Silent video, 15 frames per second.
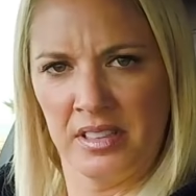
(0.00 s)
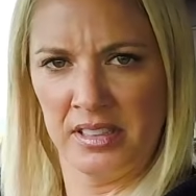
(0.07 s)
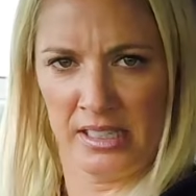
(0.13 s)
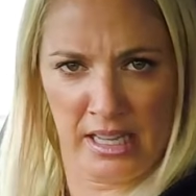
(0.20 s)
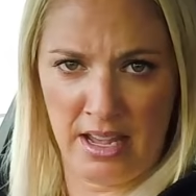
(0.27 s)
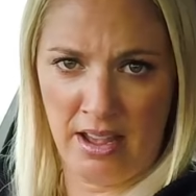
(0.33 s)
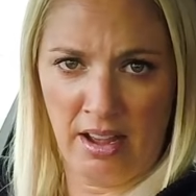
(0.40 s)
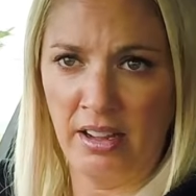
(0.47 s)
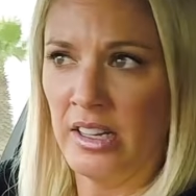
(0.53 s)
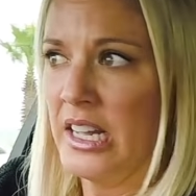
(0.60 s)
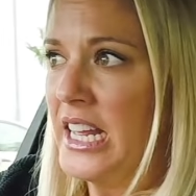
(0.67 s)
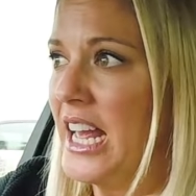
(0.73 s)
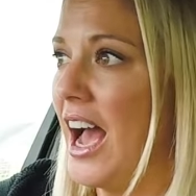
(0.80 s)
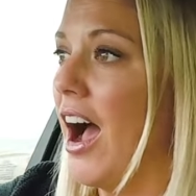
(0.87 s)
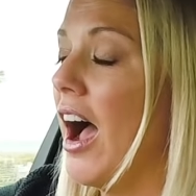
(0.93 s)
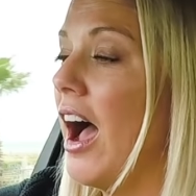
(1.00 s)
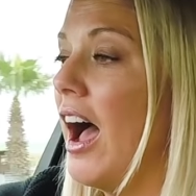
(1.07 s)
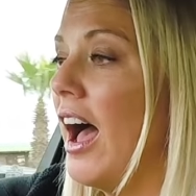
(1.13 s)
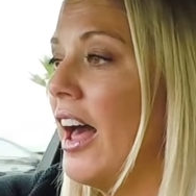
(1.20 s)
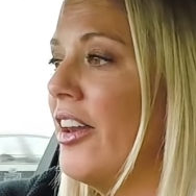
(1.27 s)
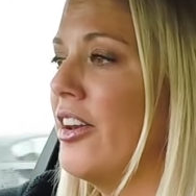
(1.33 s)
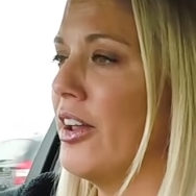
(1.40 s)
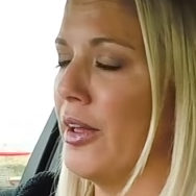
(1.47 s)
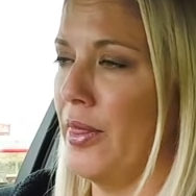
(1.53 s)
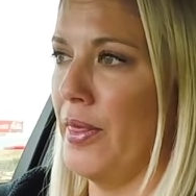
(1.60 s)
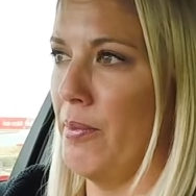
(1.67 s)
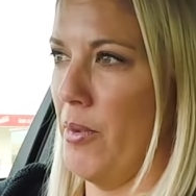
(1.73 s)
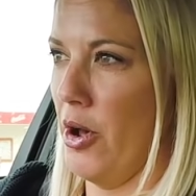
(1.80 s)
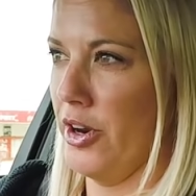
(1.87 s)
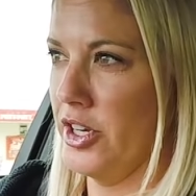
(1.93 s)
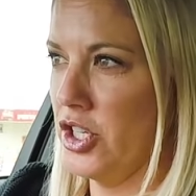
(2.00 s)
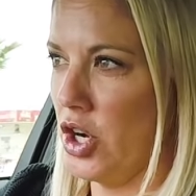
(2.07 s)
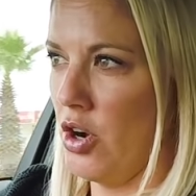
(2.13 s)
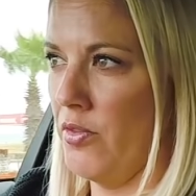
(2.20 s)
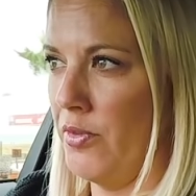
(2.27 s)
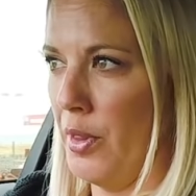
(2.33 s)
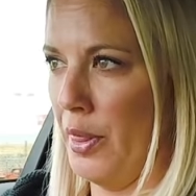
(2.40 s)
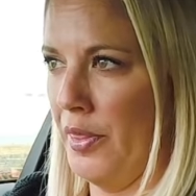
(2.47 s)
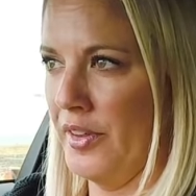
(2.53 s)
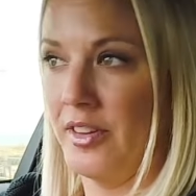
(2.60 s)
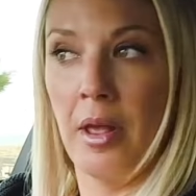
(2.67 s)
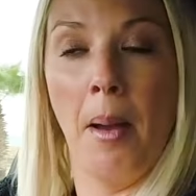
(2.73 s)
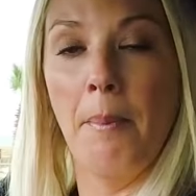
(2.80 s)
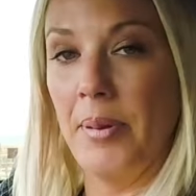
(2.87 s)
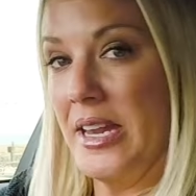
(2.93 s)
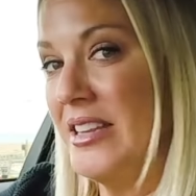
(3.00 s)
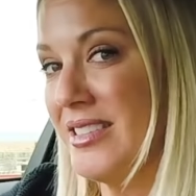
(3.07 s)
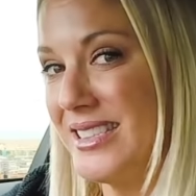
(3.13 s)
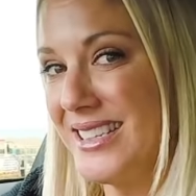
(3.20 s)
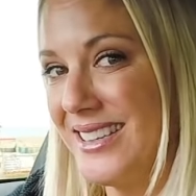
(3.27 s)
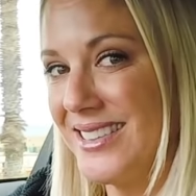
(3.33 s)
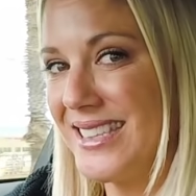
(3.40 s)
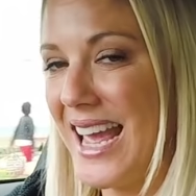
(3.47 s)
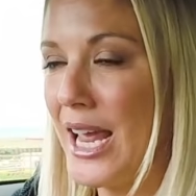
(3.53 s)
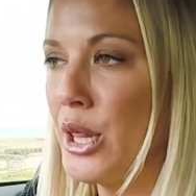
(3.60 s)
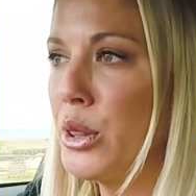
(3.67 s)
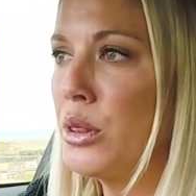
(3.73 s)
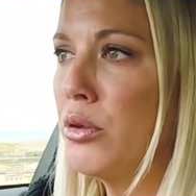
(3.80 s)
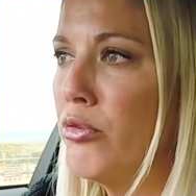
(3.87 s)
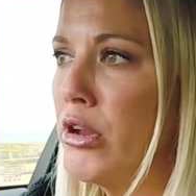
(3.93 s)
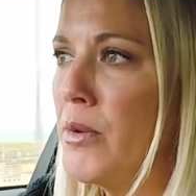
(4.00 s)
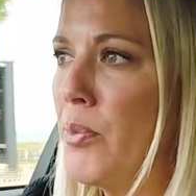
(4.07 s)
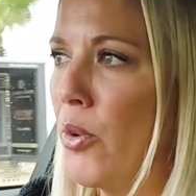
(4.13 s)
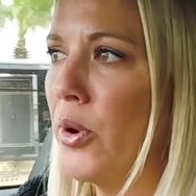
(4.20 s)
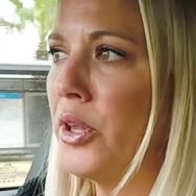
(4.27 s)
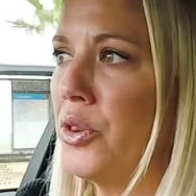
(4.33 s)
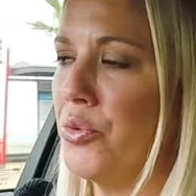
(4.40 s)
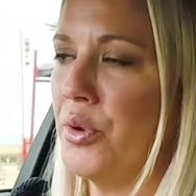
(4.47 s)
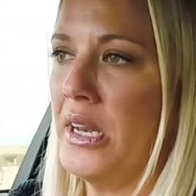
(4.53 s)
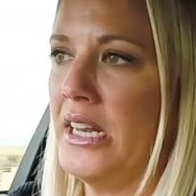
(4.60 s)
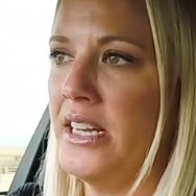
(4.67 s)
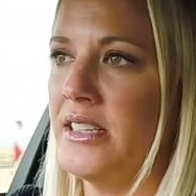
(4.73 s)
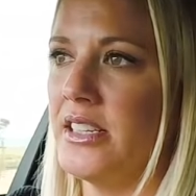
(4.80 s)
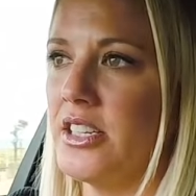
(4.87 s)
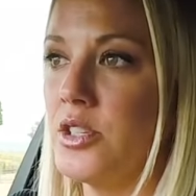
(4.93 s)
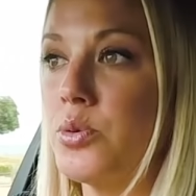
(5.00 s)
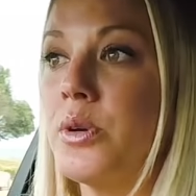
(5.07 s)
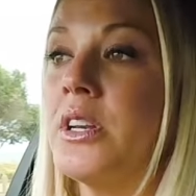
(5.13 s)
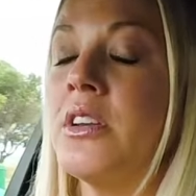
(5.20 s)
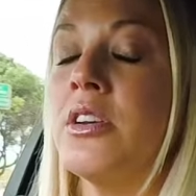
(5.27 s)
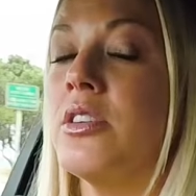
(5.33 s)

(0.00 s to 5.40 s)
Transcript: Kia, under the bonnet of this beast is a 3.3 litre twin